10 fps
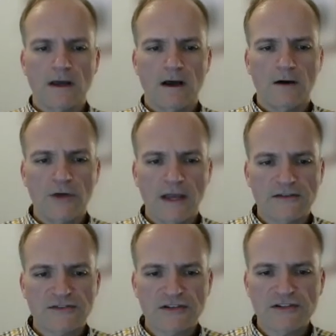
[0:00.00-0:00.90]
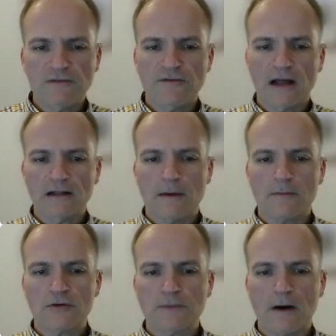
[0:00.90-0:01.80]
we had 16 faculty
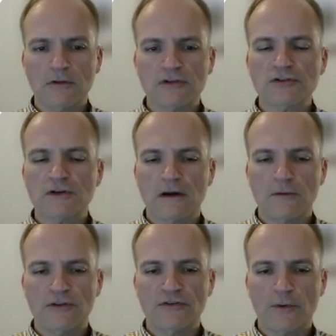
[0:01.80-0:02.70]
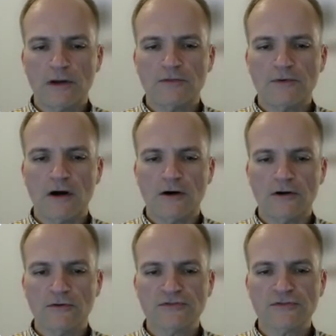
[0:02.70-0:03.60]
members publish with 23
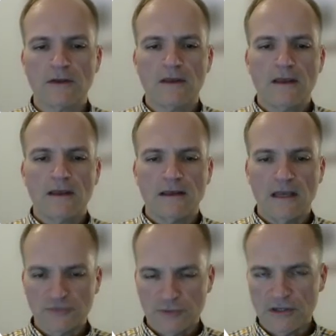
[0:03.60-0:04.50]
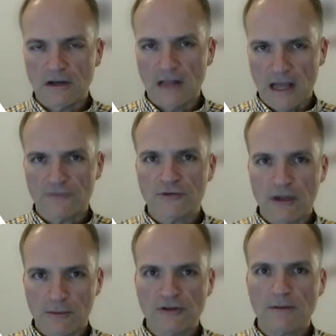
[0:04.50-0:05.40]
articles. Yes, we allowed for
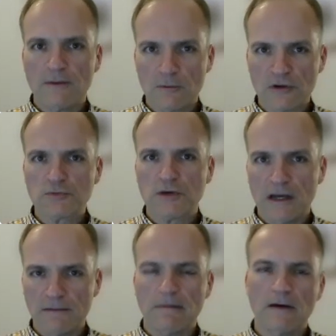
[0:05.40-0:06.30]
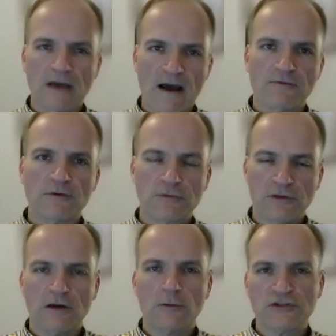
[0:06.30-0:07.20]
double dipping. Once we got about halfway through the
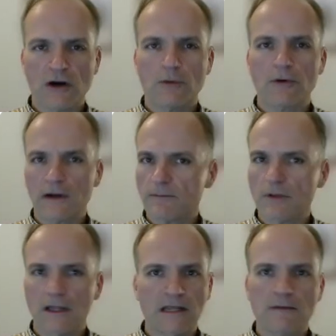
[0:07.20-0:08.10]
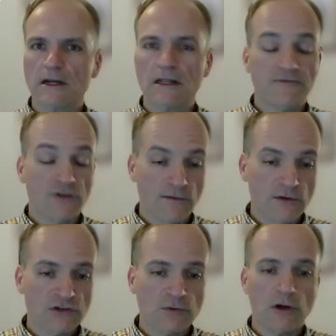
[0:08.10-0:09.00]
year, we saw we were going to have plenty of money left over,
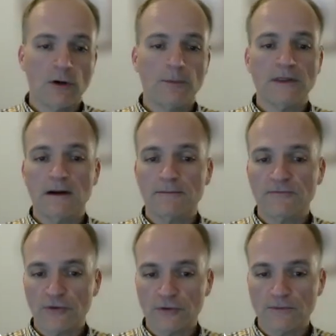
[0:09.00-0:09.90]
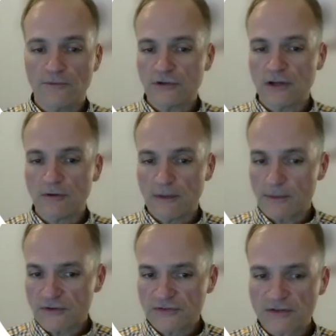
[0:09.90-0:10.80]
so we opened it up for double
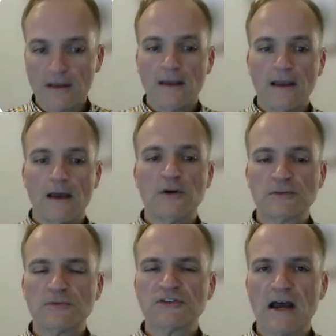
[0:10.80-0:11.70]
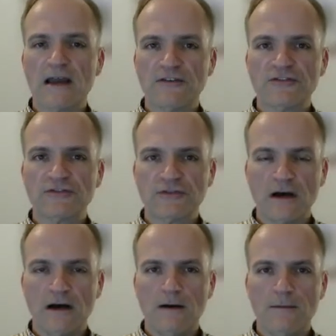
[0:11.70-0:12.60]
dippers. And we had some science
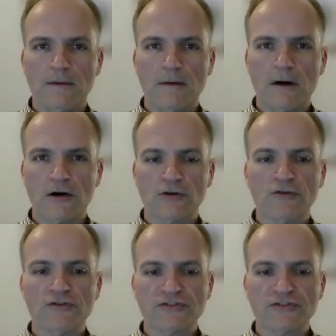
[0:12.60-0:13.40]
articles,